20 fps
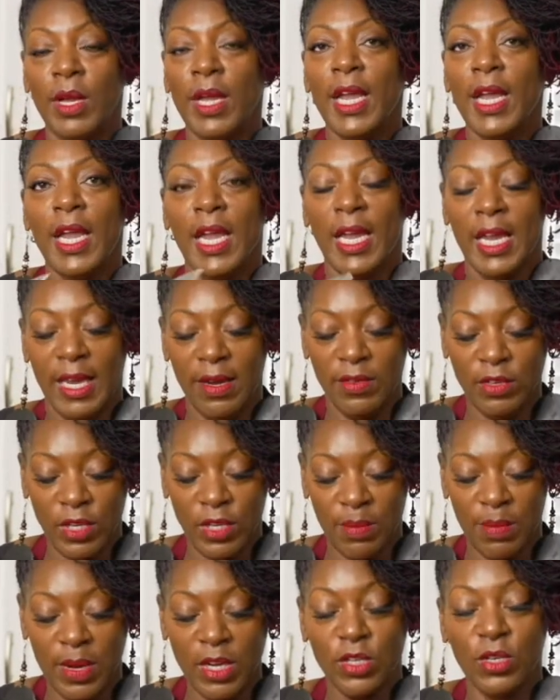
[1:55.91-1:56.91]
It
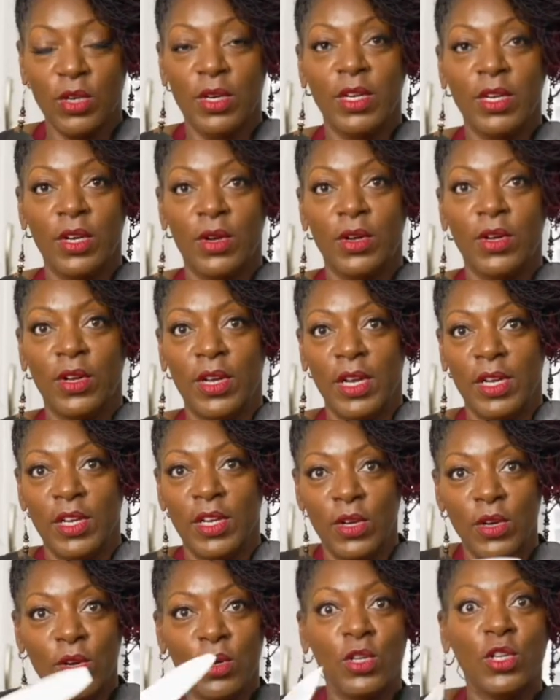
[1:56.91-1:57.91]
makes sure you
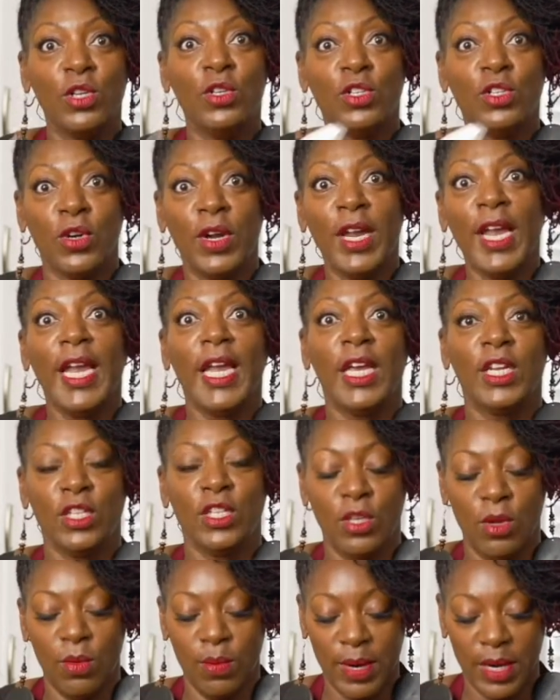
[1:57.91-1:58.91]
don't use your hand
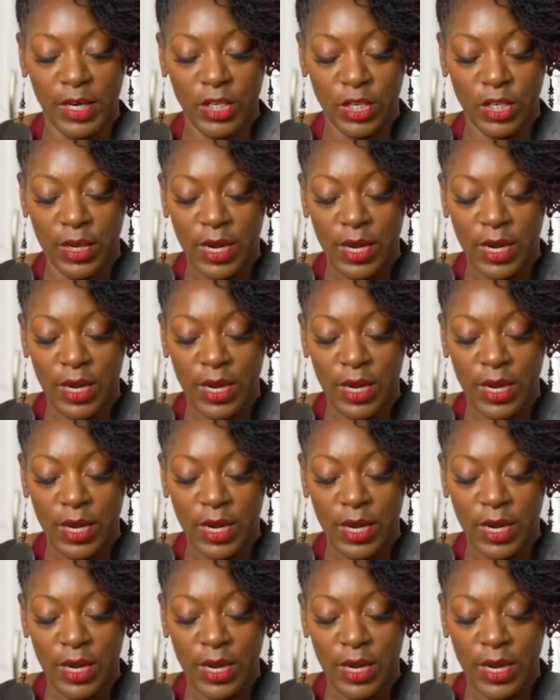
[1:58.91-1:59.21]
so much.